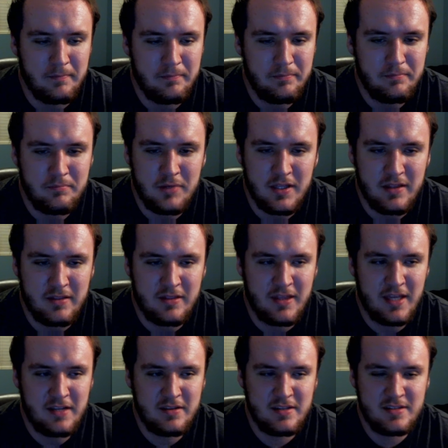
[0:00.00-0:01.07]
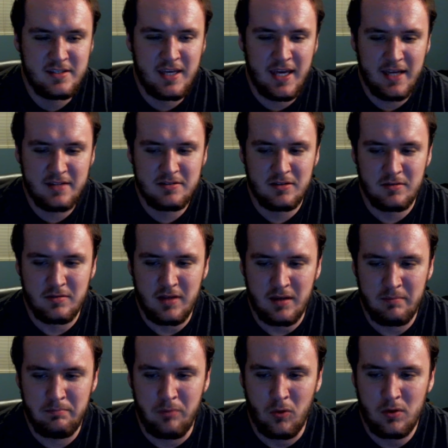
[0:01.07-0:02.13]
But these kids are
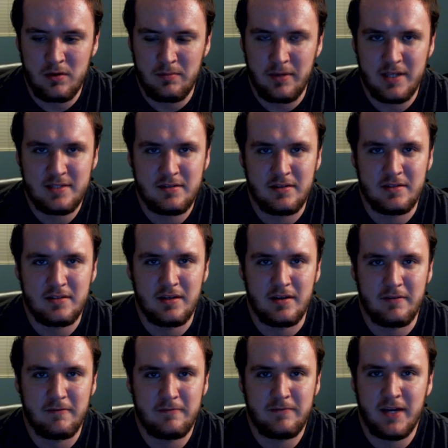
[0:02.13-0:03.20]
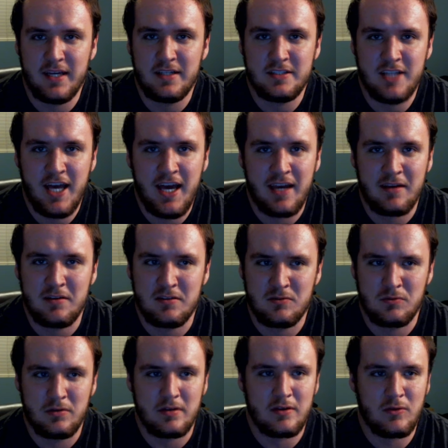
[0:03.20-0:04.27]
like born basically to fight Jack, and it's
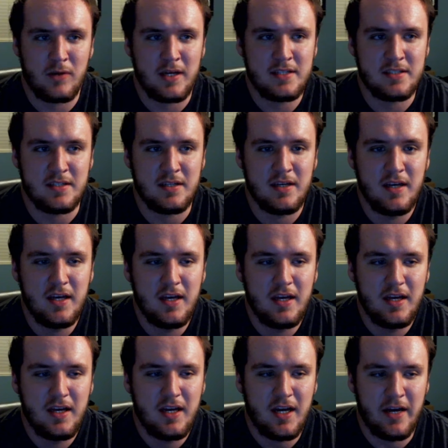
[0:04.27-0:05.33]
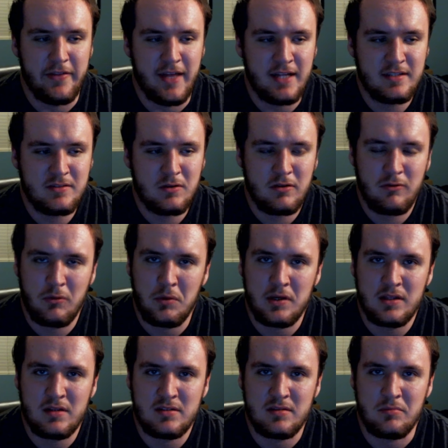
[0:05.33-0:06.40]
really crazy. And that's sort of where we
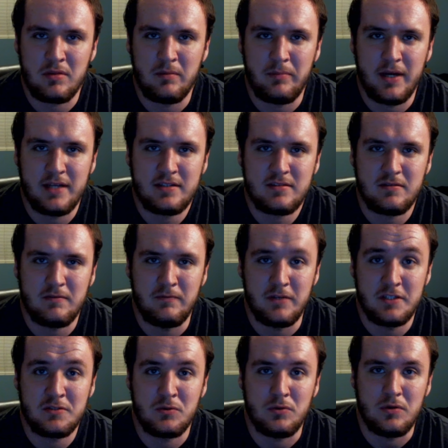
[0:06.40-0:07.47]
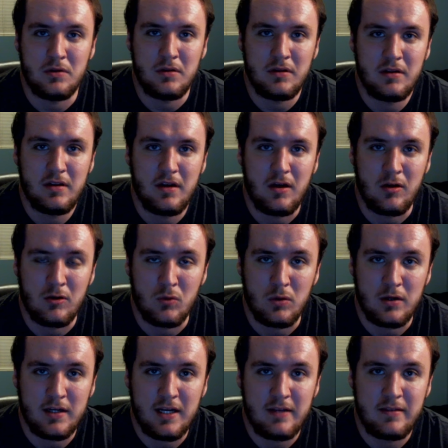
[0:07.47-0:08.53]
get some of the best visual
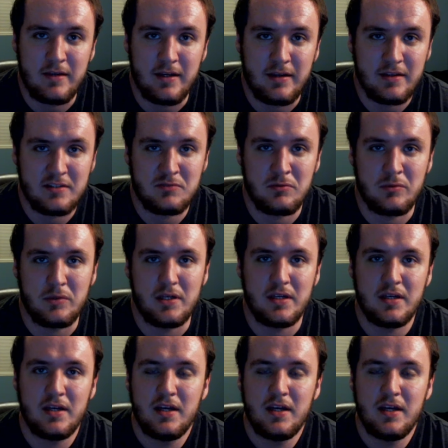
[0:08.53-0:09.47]
artwork, I think, is when we